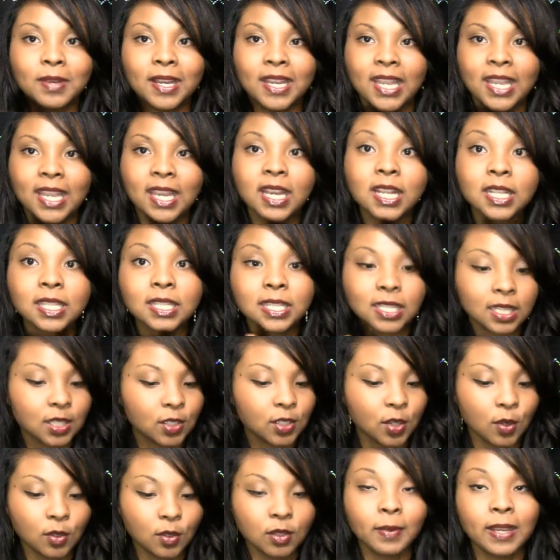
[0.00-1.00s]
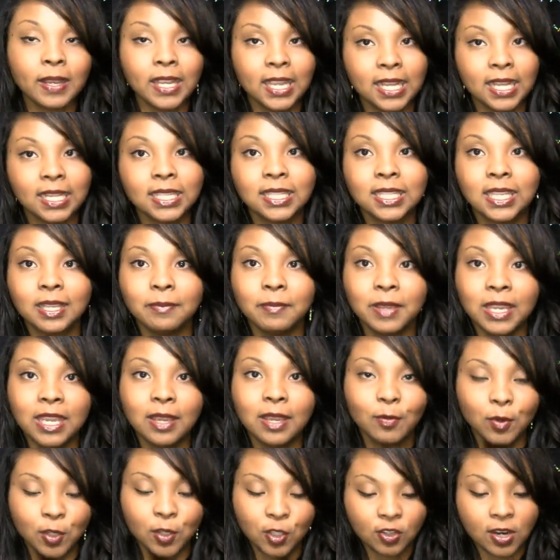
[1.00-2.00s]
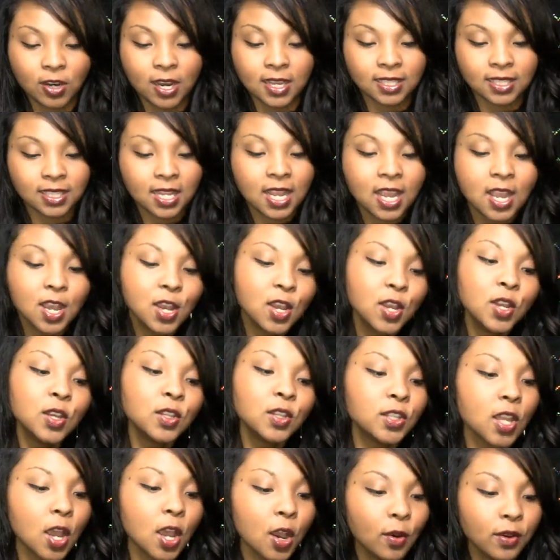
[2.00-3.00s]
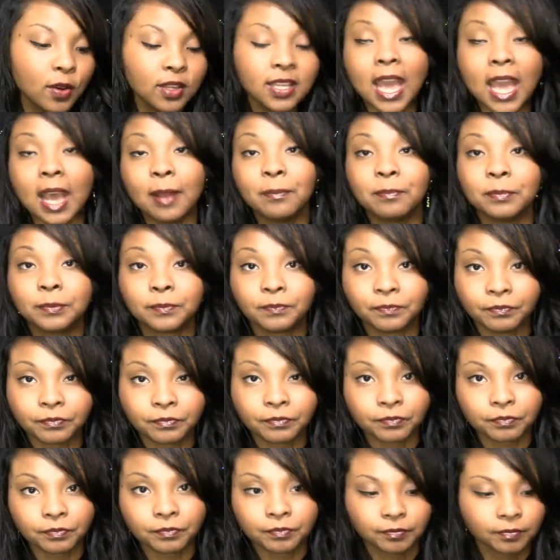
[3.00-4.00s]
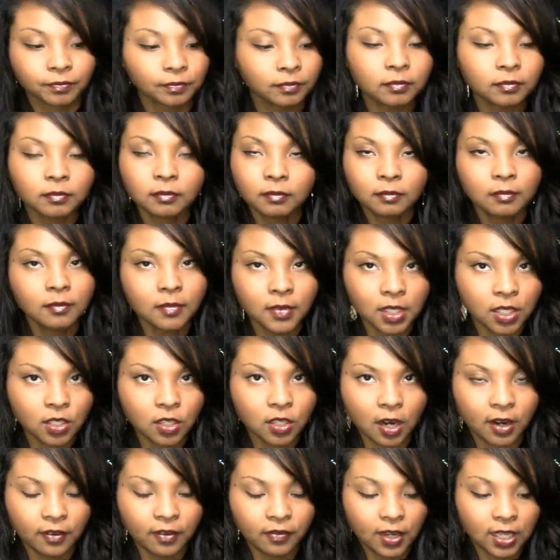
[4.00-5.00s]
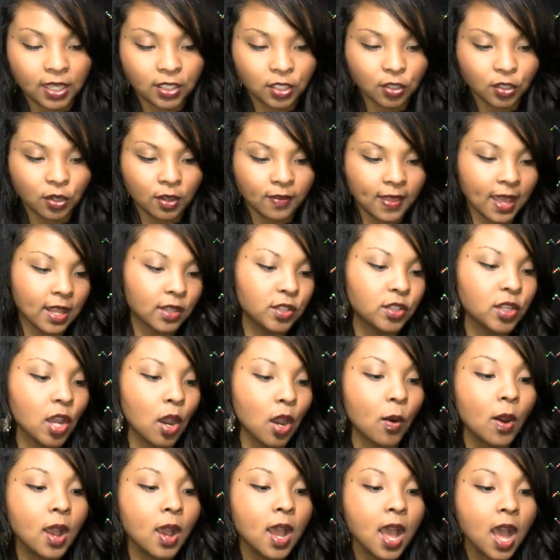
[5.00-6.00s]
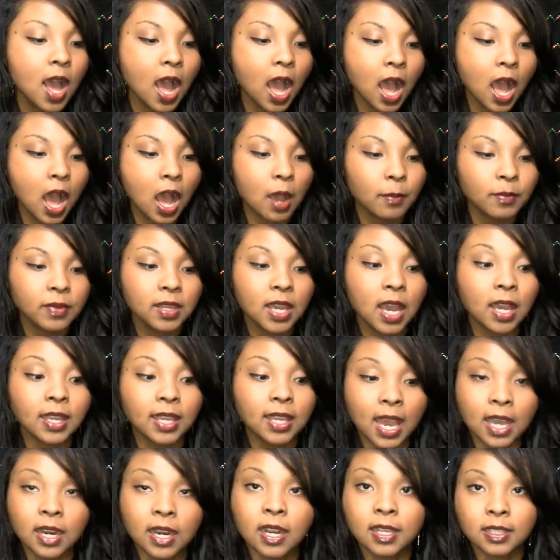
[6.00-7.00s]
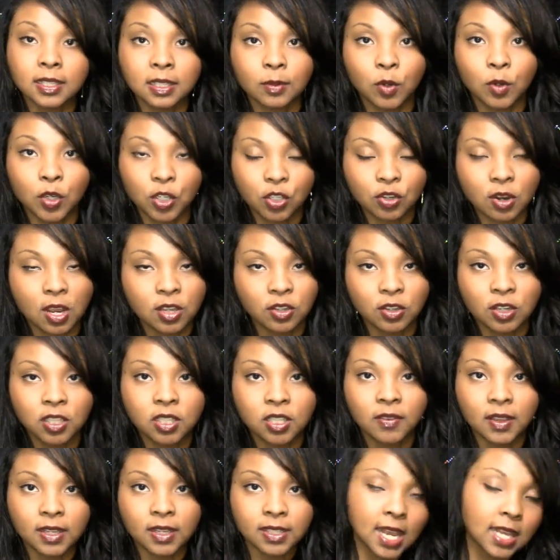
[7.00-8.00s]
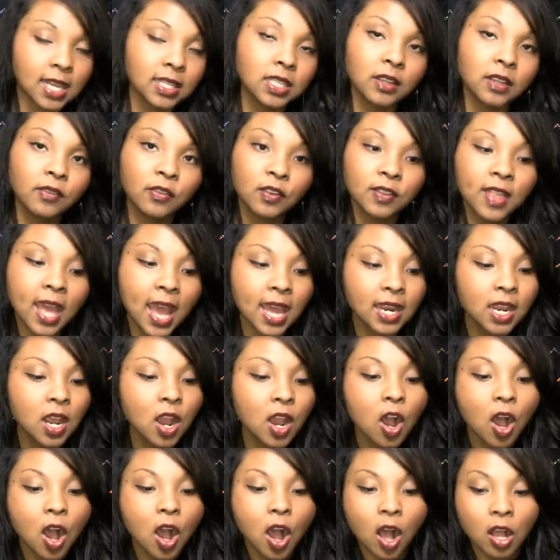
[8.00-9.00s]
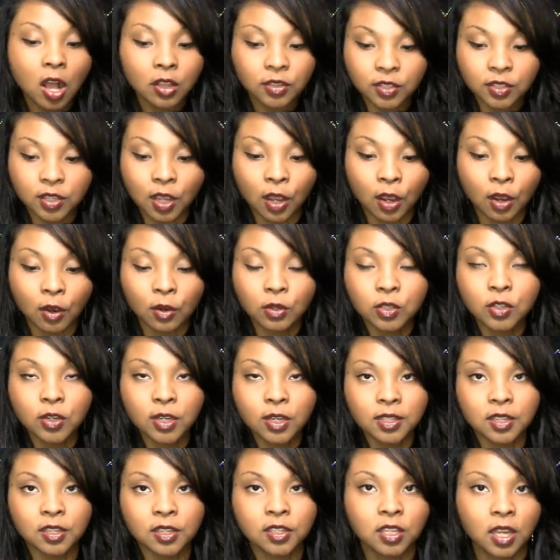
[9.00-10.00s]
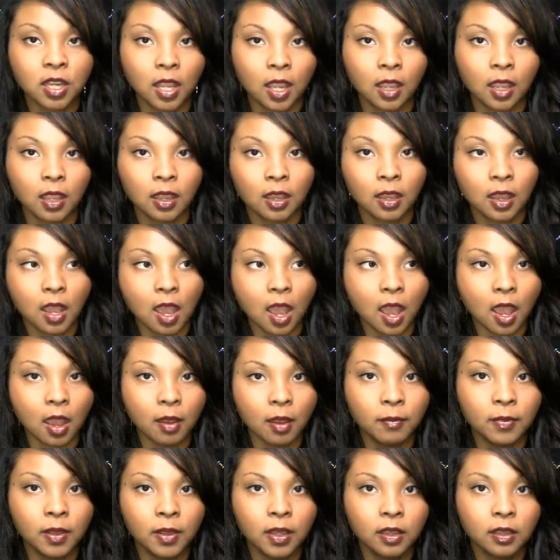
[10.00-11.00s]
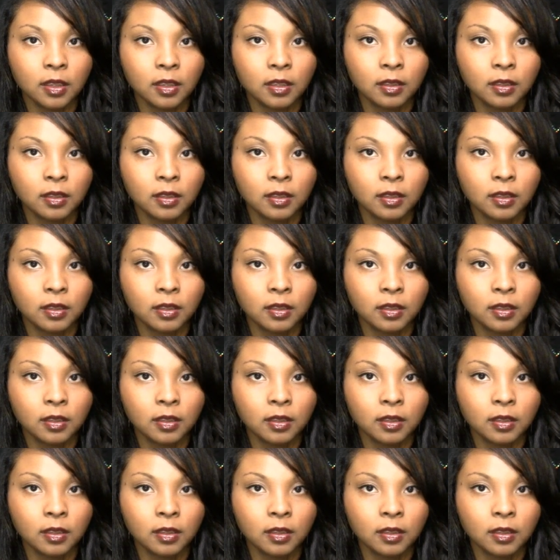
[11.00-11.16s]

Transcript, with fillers: my hands so that my hands can be moisturized. So yeah. Sorry, I forgot to show you that. So, um, again, as a moisturizer, it's fantastic for that. Also, transitioning um,